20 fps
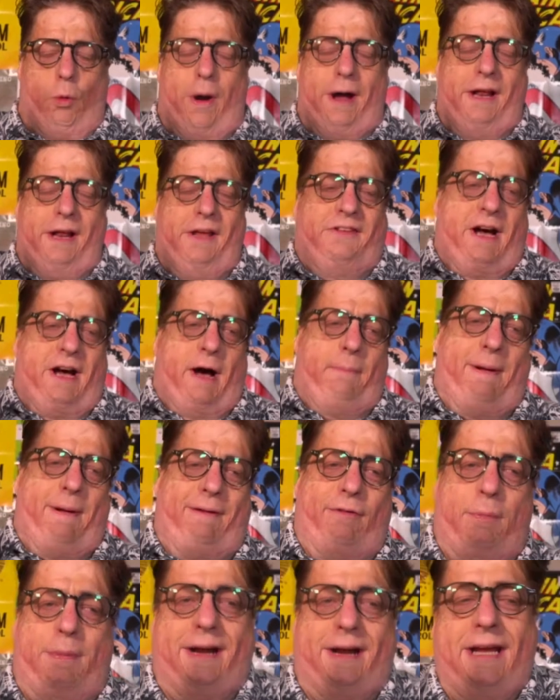What is up,
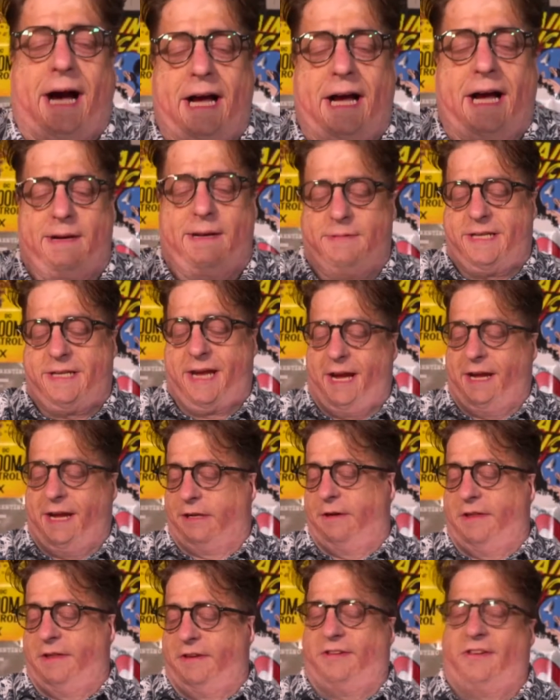everybody? I am
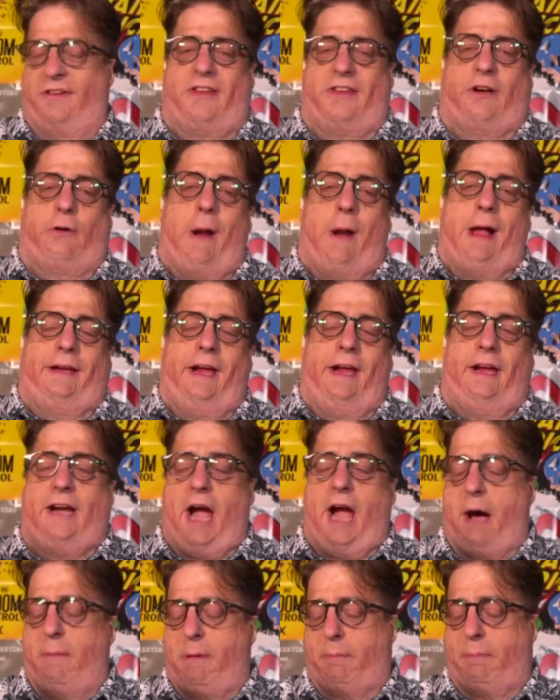Taylor. This is the Cranky
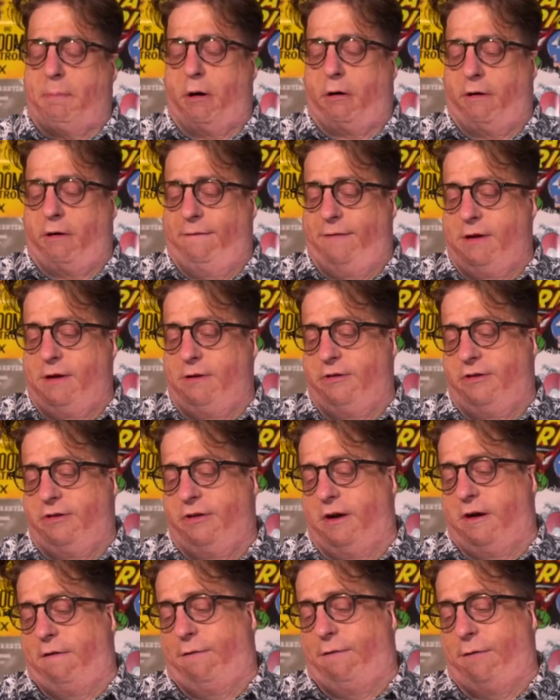Comic Book Review
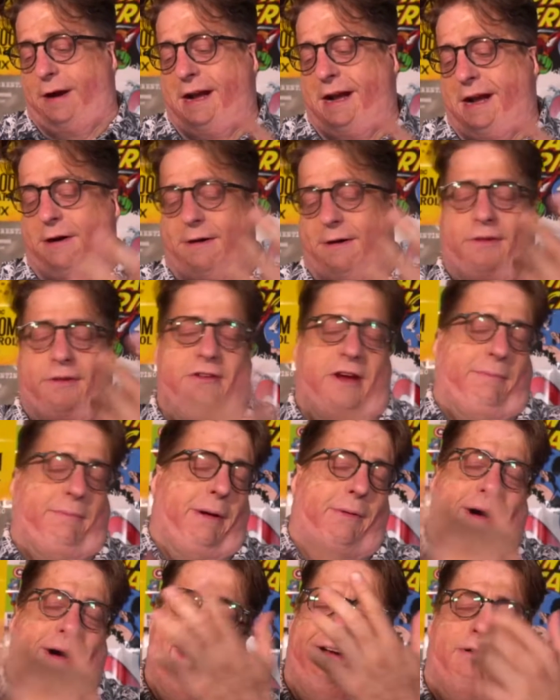Show for... I know I have to check
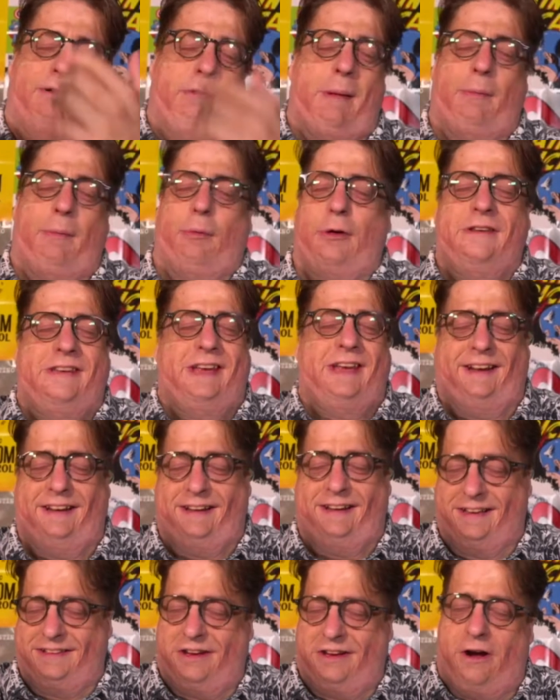my... I never remember what date
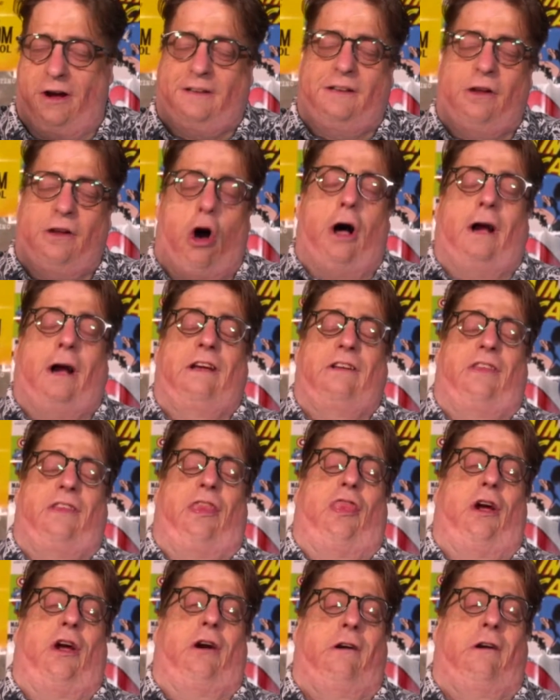it is.
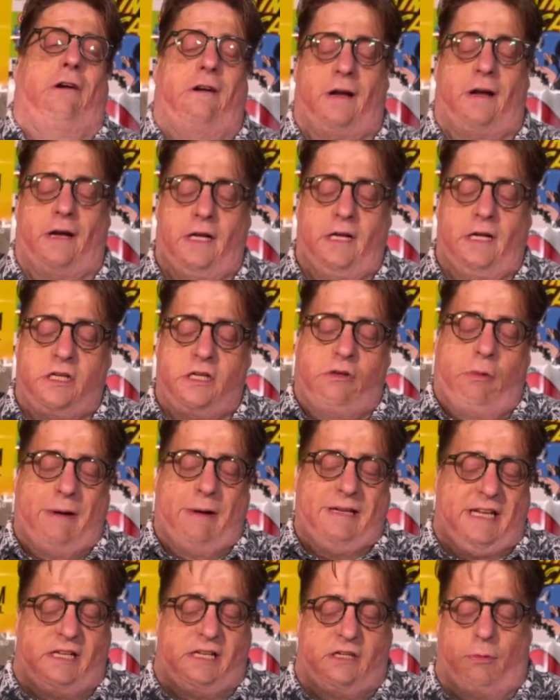August 3rd,
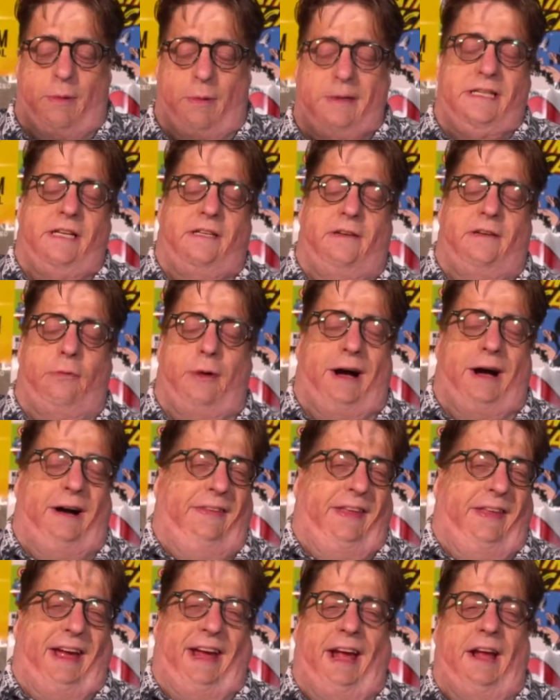2022. How
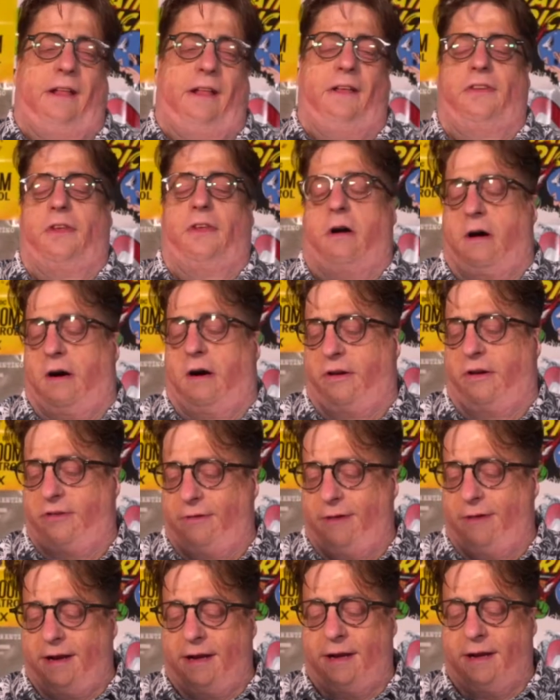the hell is it August
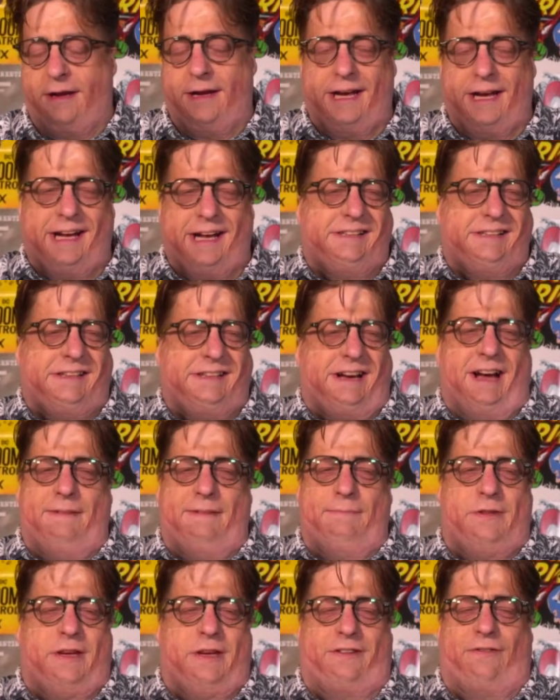already?
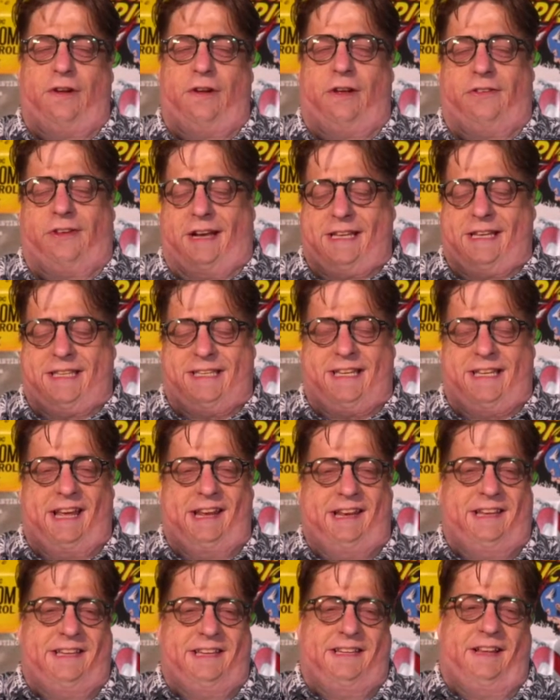Time just feels like it's
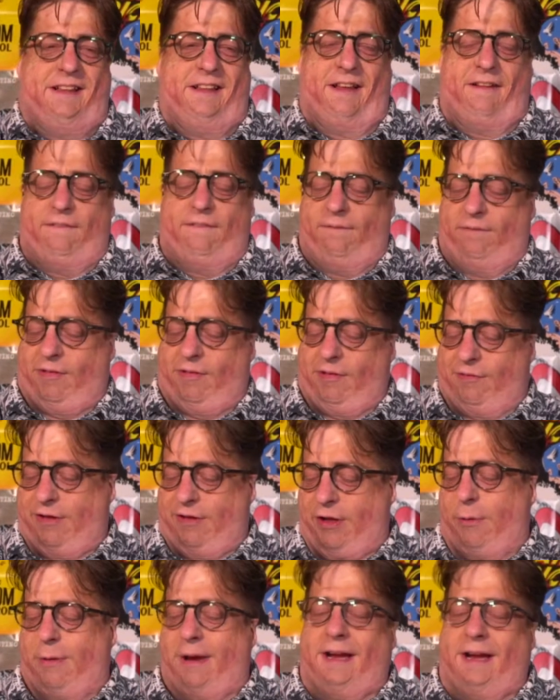standing still and
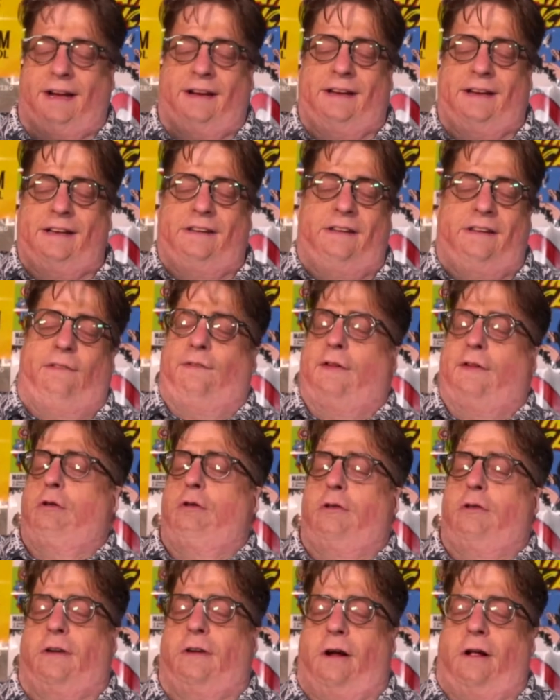flowing into the
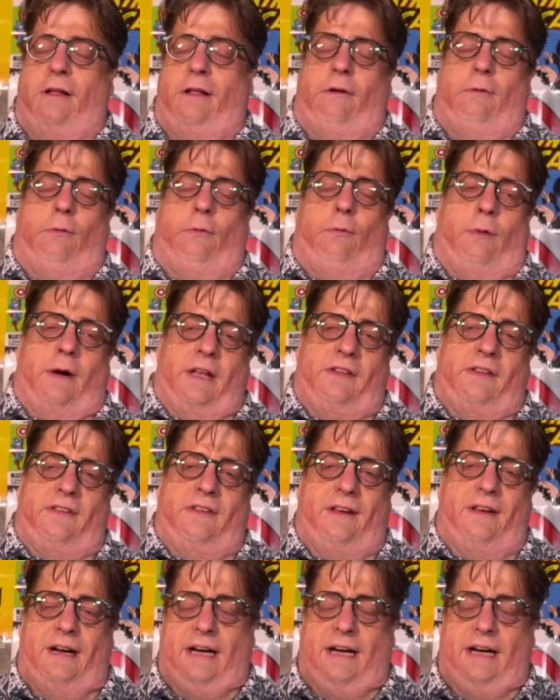future all at once.